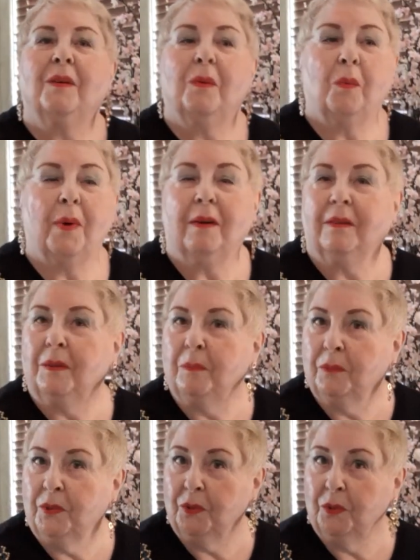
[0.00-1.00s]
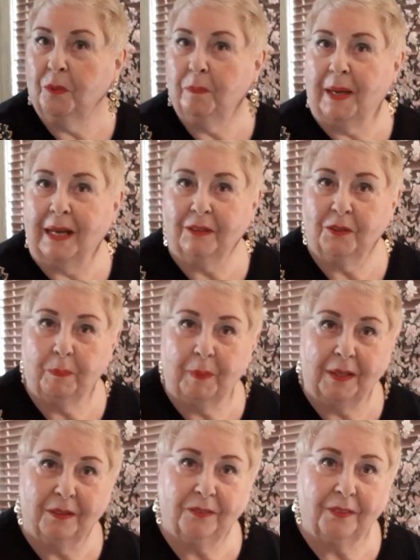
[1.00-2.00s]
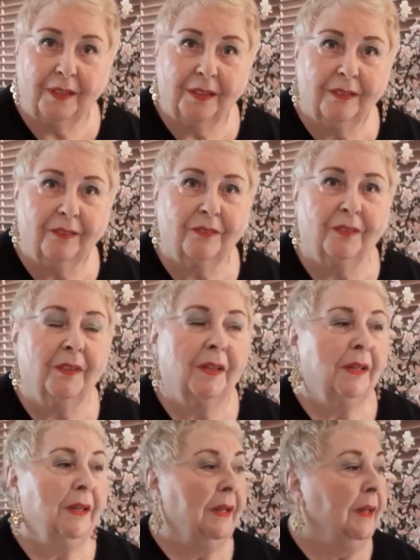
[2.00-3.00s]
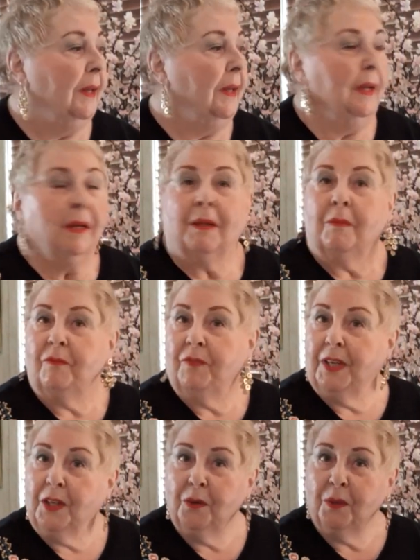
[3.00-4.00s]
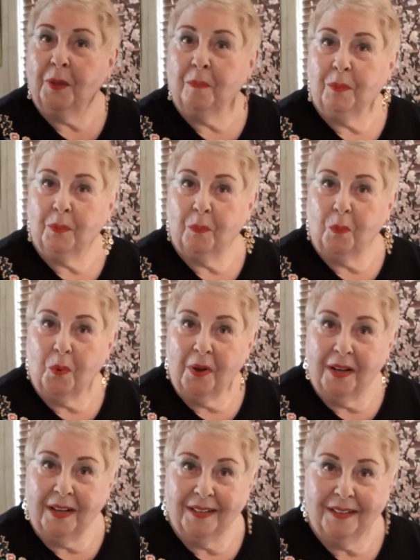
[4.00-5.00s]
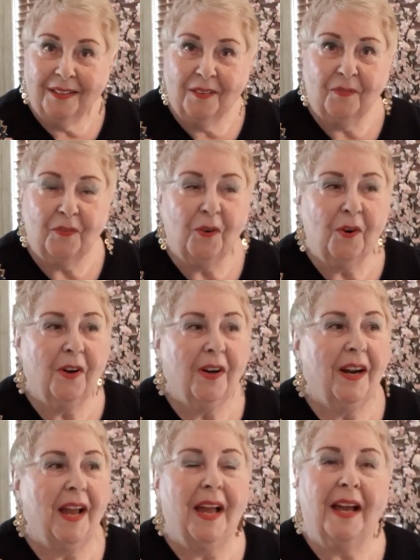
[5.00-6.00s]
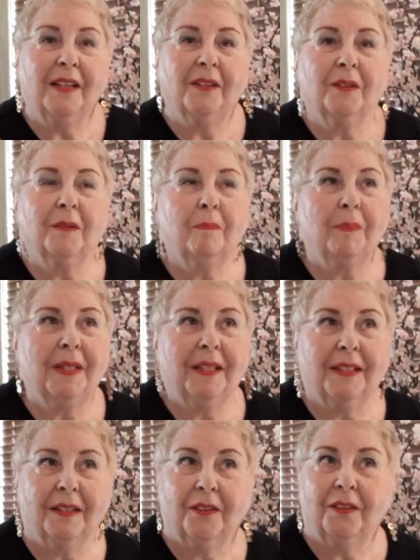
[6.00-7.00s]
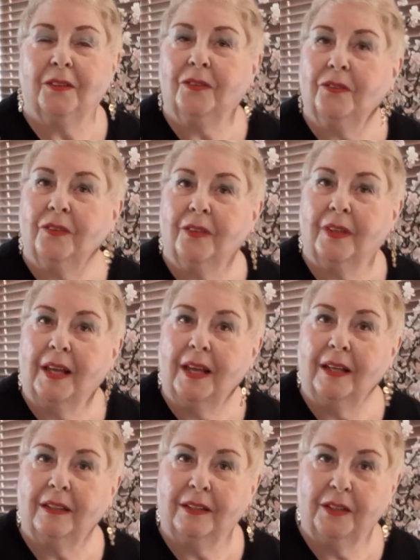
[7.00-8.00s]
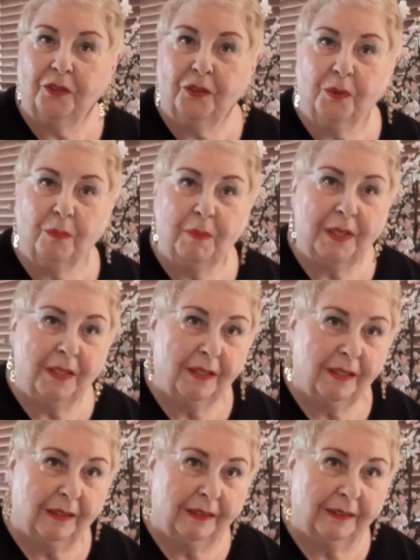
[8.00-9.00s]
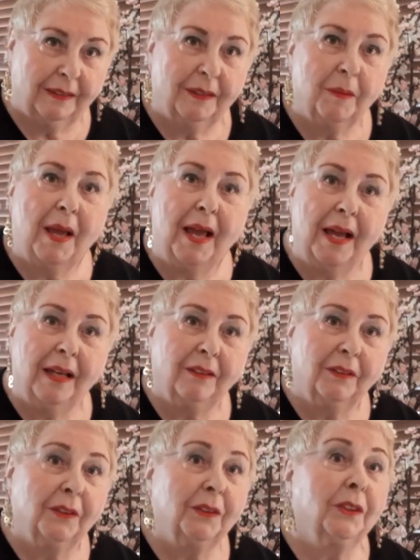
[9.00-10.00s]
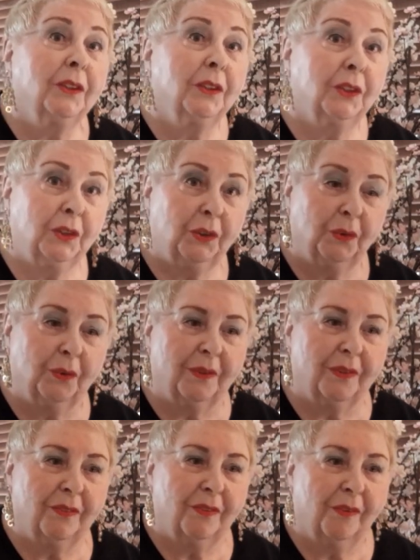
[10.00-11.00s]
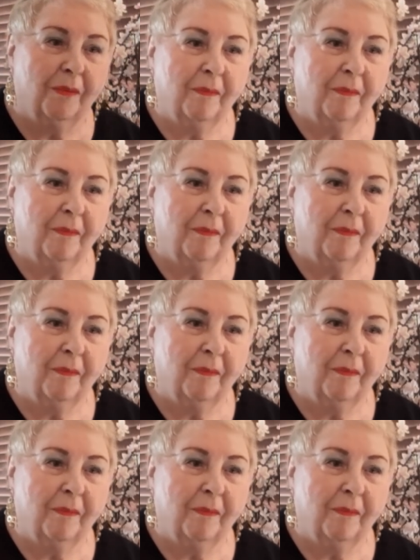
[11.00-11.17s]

Welcome to Back to Basics, video number 1 for adult beginners and intermediate adult students.